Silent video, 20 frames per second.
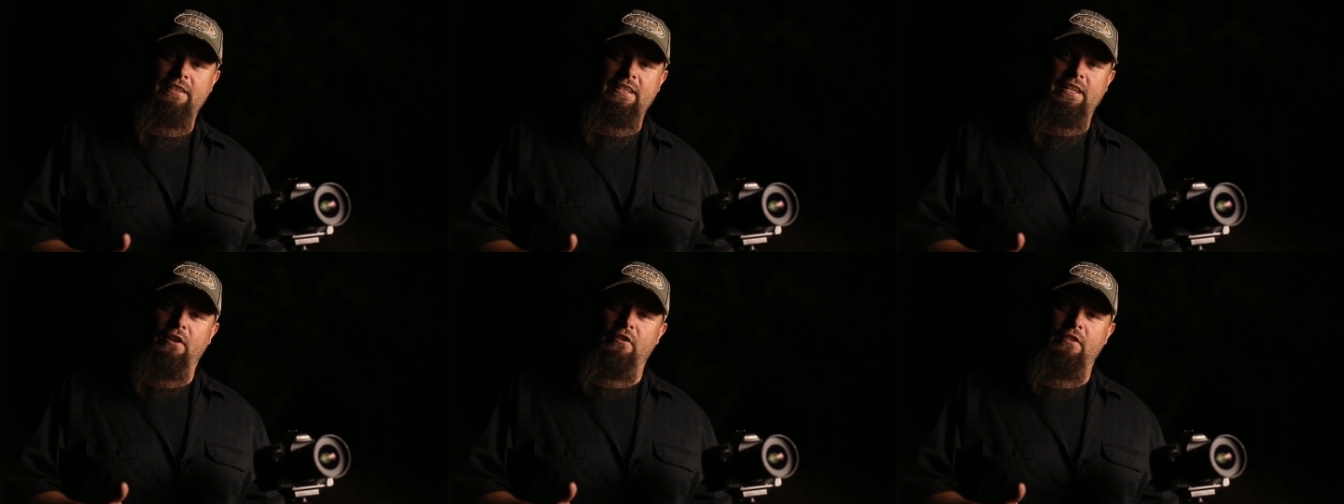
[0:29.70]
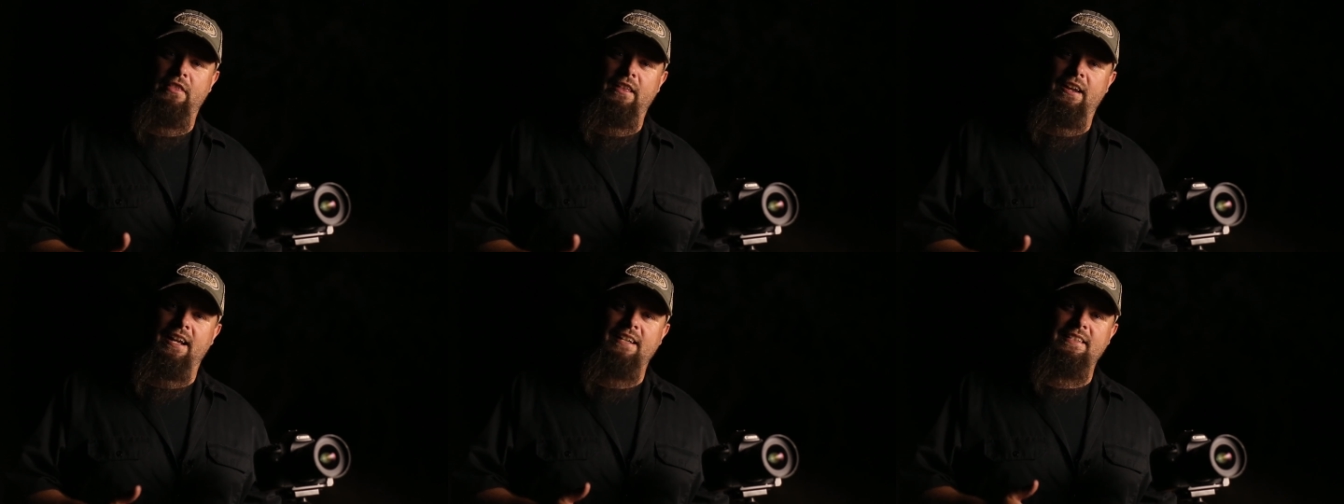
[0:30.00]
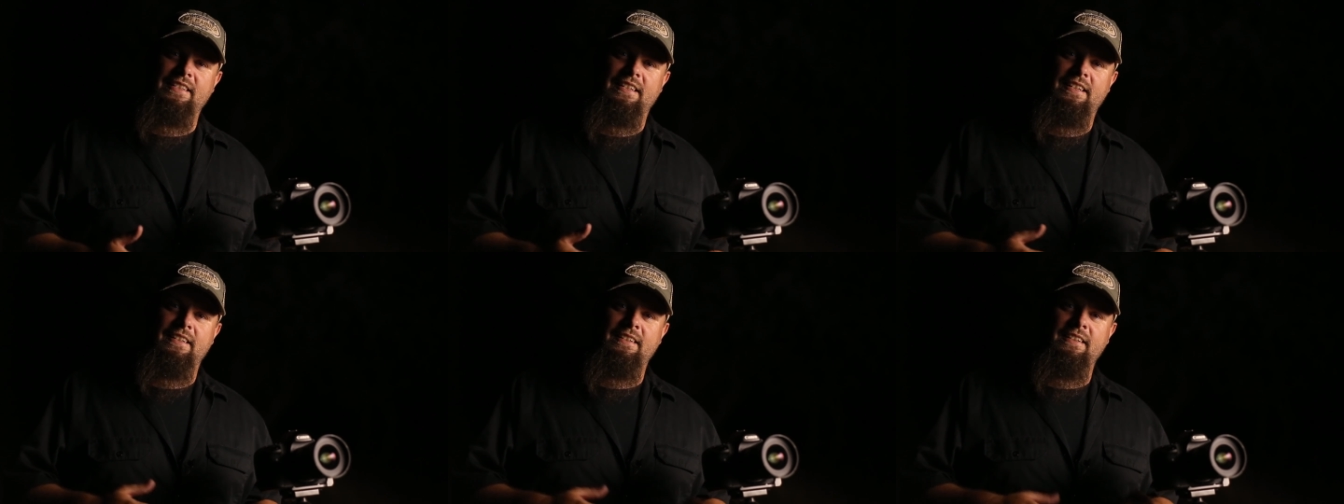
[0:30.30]
video that I
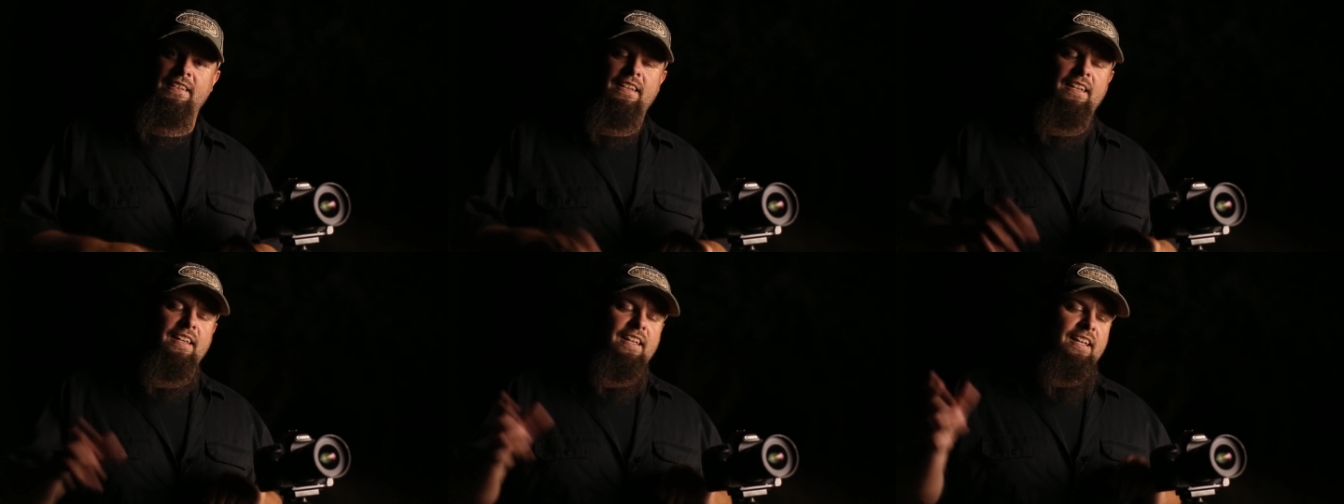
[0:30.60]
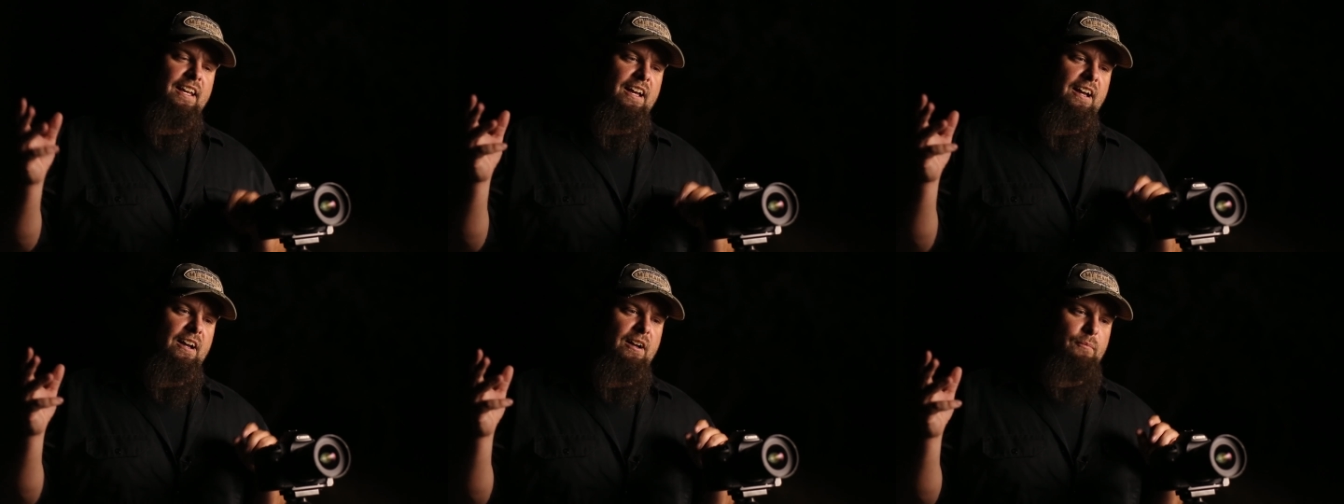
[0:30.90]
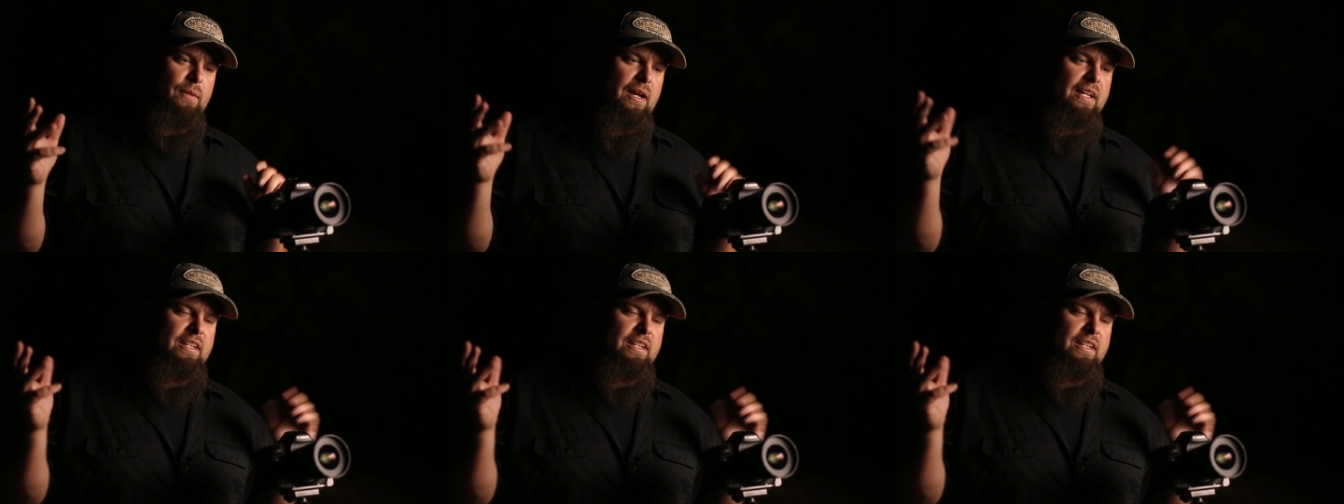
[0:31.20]
did. Um,